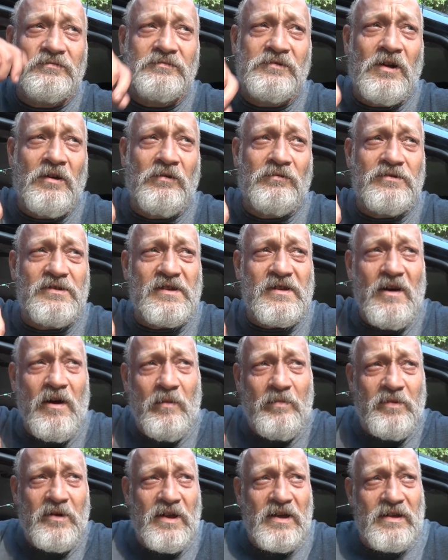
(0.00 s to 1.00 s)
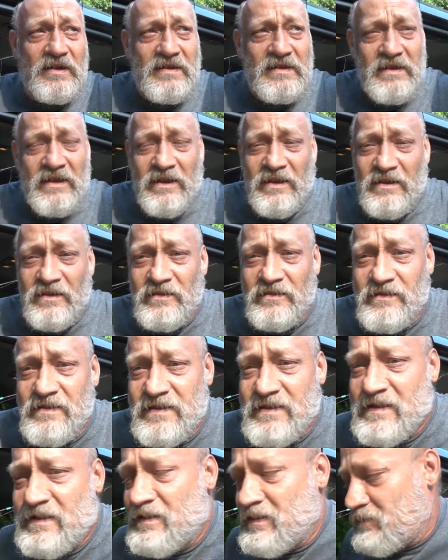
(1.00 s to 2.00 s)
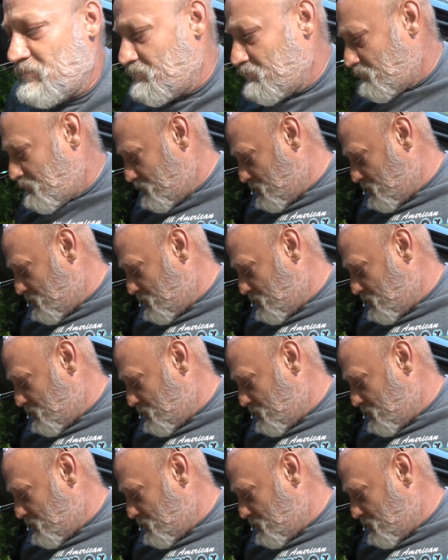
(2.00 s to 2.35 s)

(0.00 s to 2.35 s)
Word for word: I'll stop in and see him.